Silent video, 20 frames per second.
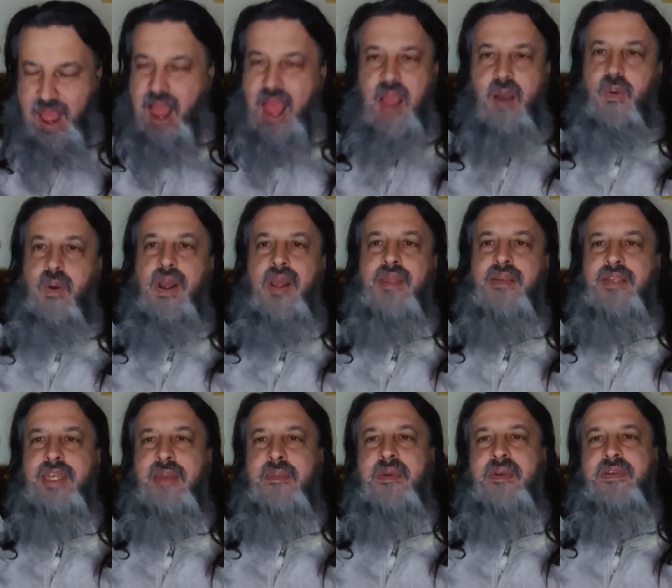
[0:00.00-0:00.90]
I
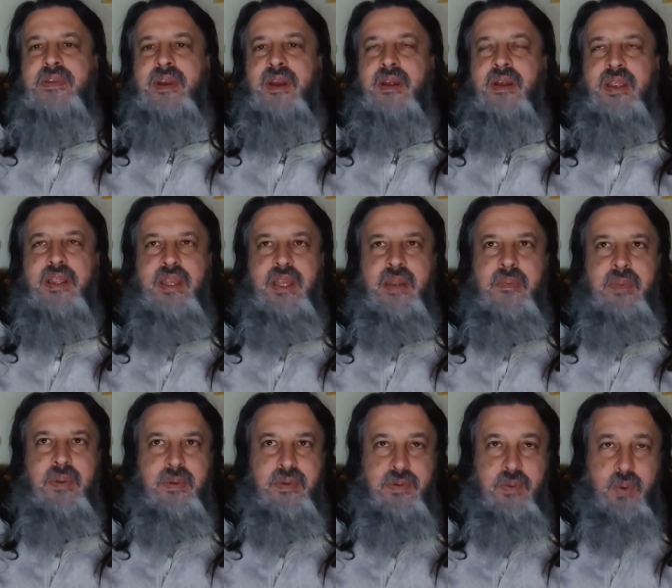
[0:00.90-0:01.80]
was a bizarre
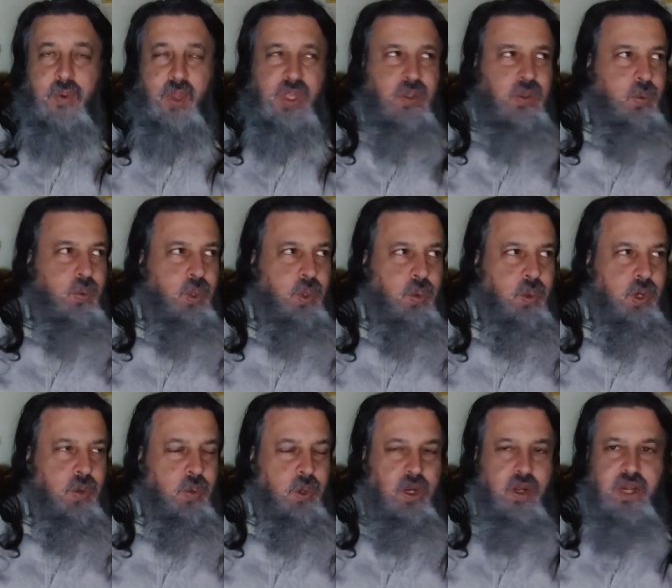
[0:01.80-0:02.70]
kid. People said, well, what,
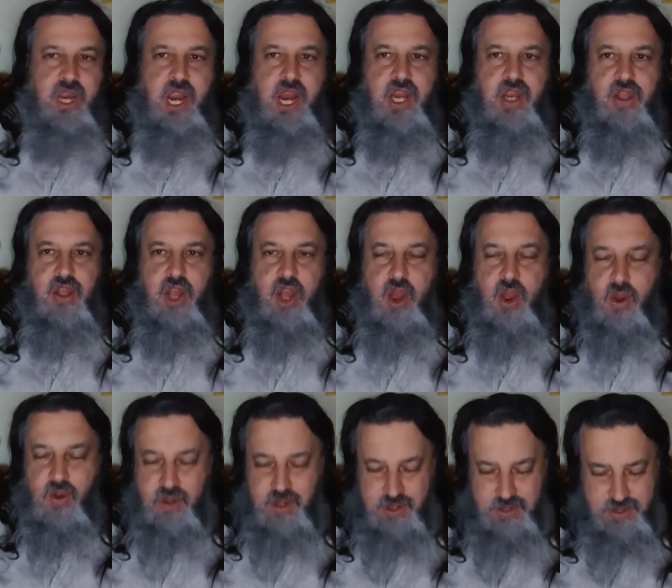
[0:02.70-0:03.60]
where, where did Daniel
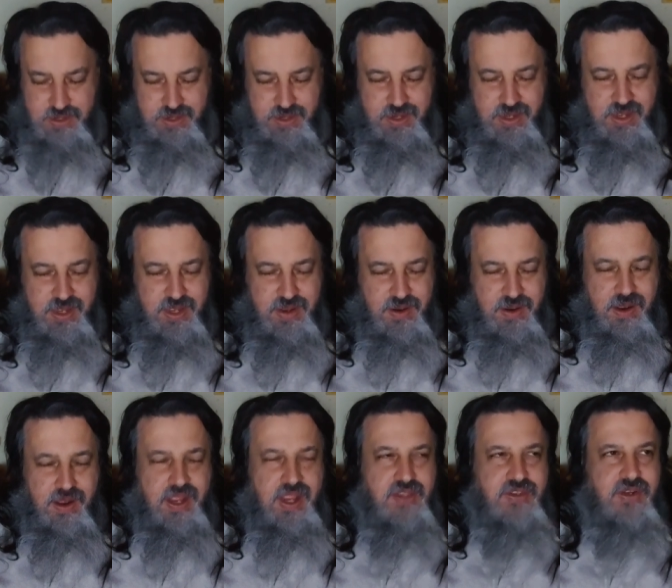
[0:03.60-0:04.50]
go?
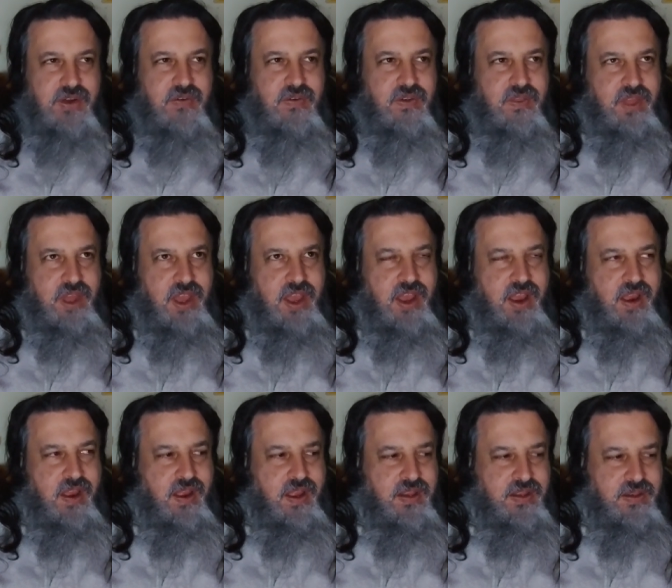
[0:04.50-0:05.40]
Oh, he's over
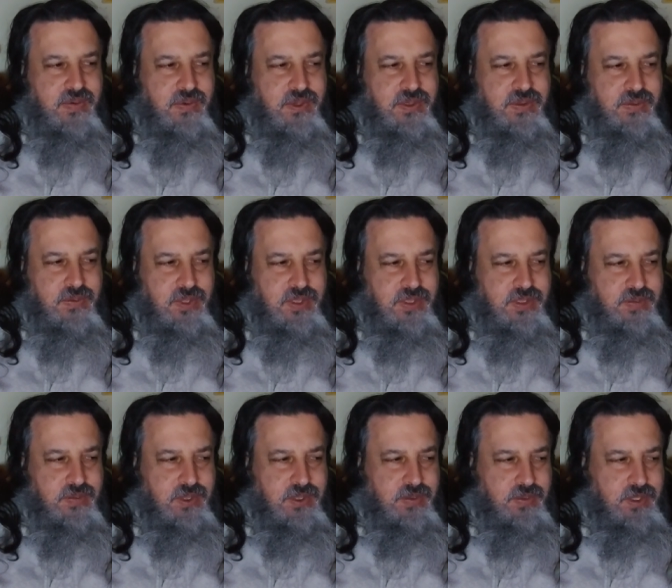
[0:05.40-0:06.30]
there. He's what's, what,
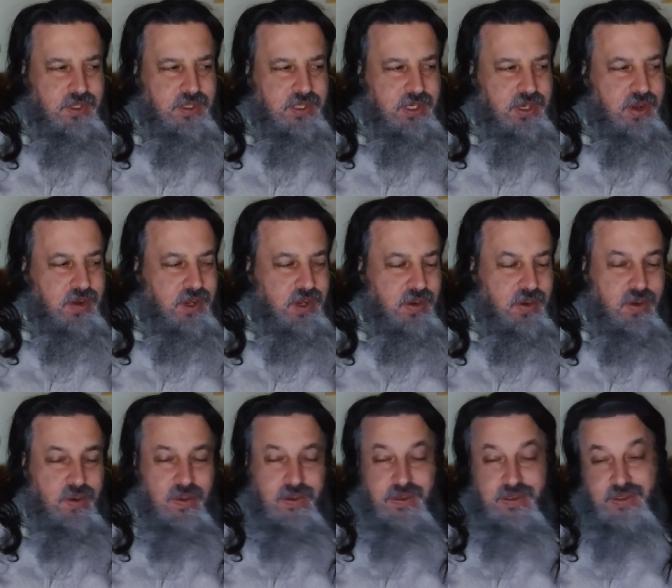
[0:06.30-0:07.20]
what's he doing?
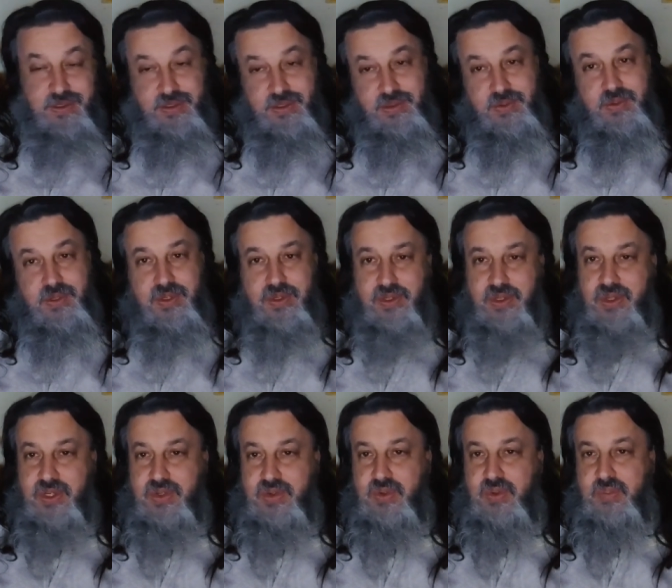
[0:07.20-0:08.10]
Oh, he's doing his
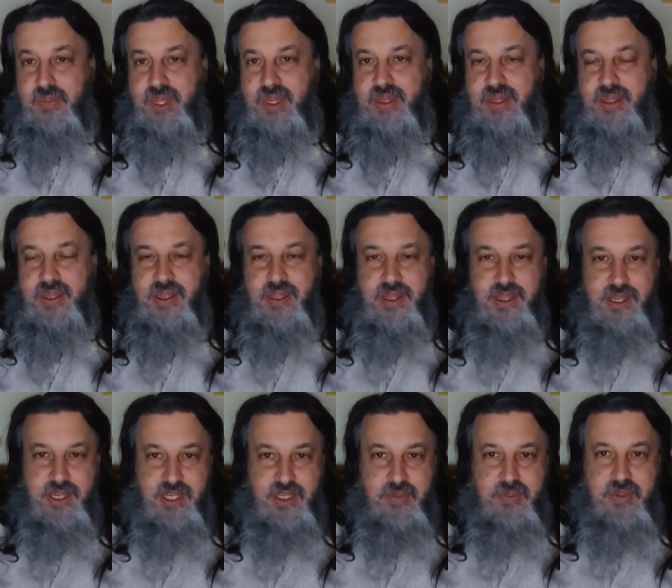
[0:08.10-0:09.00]
usual bit.
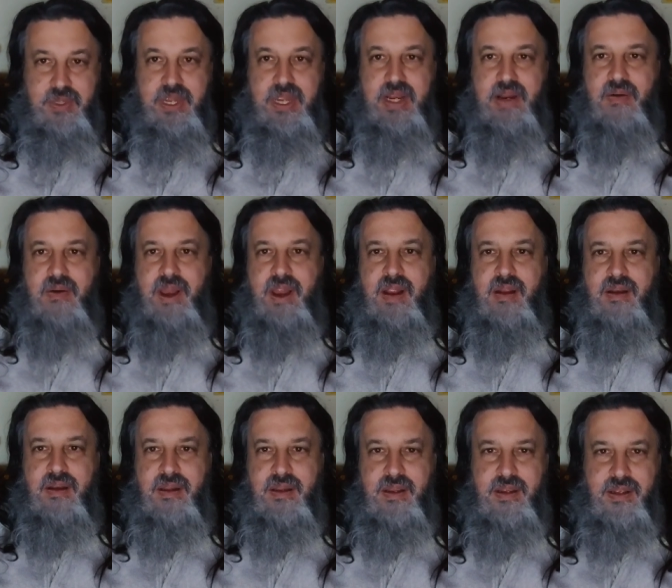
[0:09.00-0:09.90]
He's playing
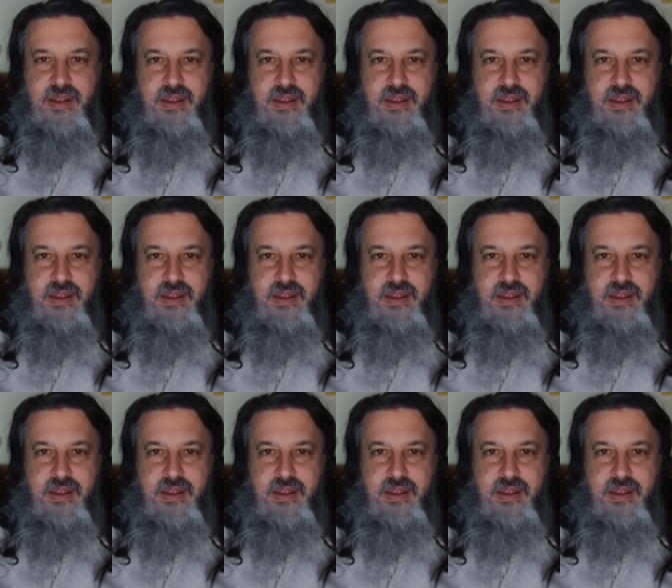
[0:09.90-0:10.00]
around.